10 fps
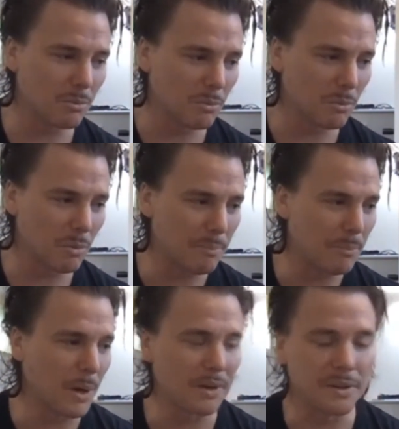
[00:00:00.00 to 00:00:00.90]

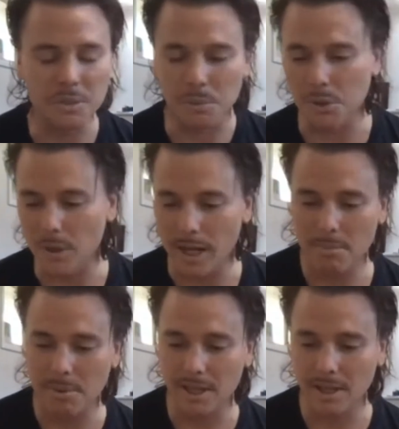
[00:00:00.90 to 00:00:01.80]
when this was all
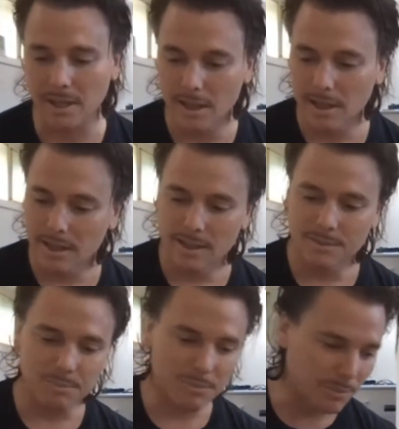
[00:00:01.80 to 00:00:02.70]
happening,
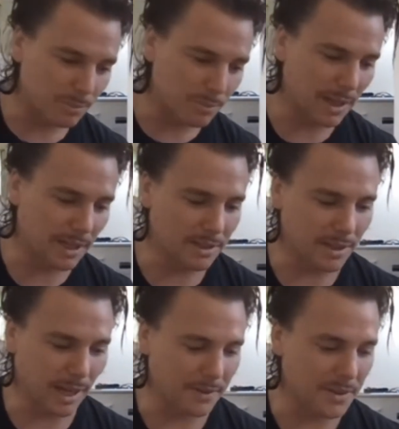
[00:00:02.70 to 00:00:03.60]

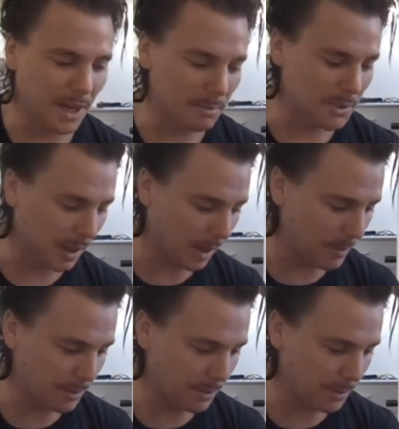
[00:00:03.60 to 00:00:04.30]
at the same time,